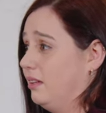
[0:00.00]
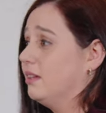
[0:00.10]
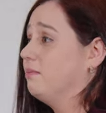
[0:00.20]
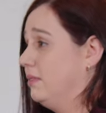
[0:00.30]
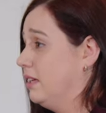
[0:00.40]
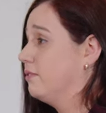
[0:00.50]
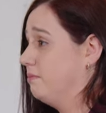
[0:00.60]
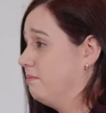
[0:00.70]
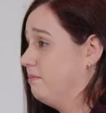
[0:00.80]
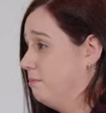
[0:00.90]
you, you've
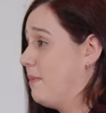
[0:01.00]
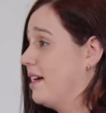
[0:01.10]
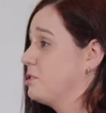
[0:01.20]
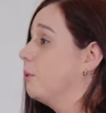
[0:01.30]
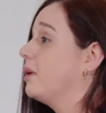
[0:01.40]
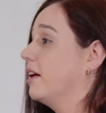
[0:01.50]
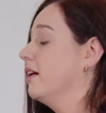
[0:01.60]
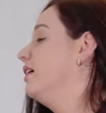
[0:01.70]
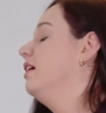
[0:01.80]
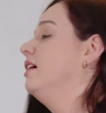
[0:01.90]
messed up here.